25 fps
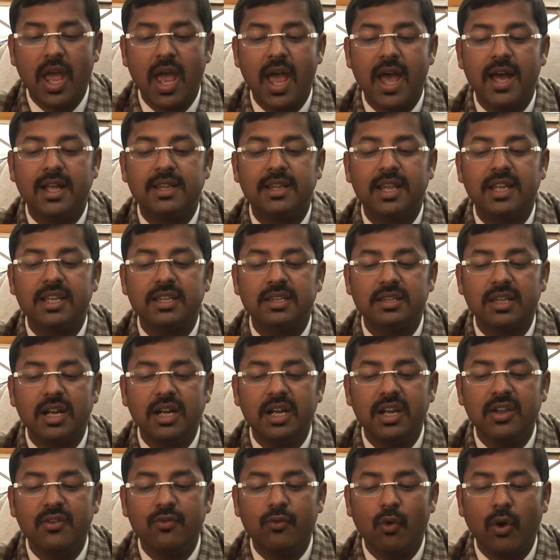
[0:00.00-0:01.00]
and the
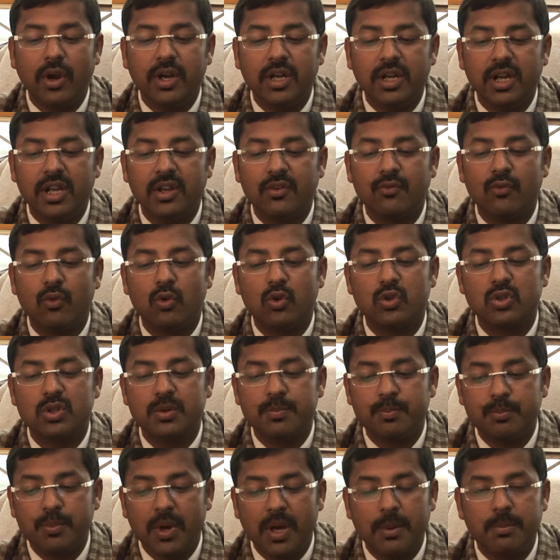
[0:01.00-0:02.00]
study finding was
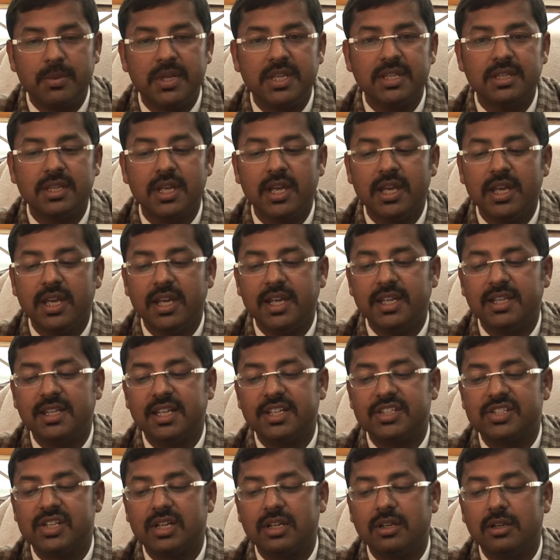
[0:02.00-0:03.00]
published in the
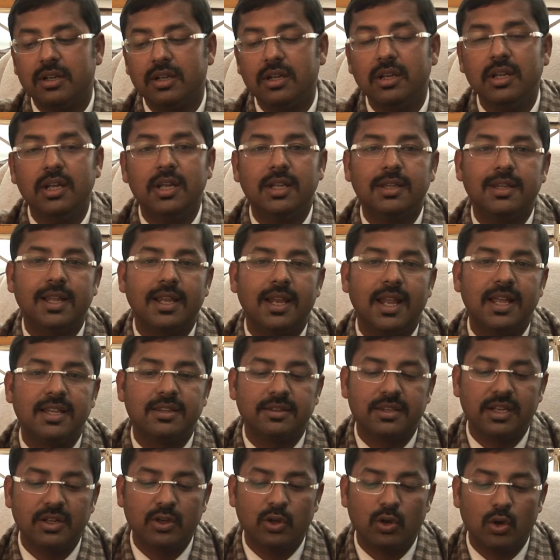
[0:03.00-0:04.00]
journal The
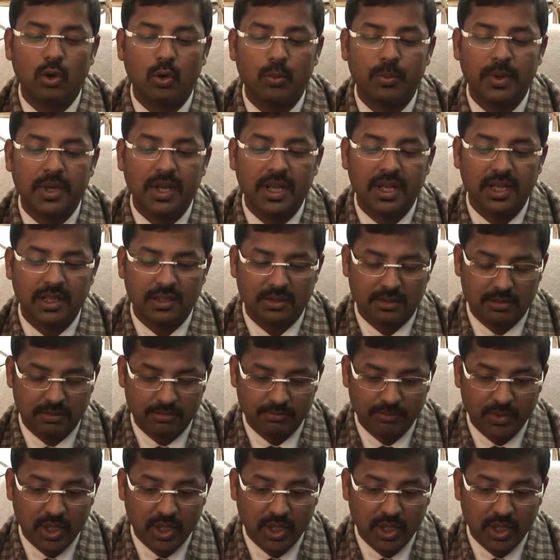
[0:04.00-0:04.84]
Lancet Global Health.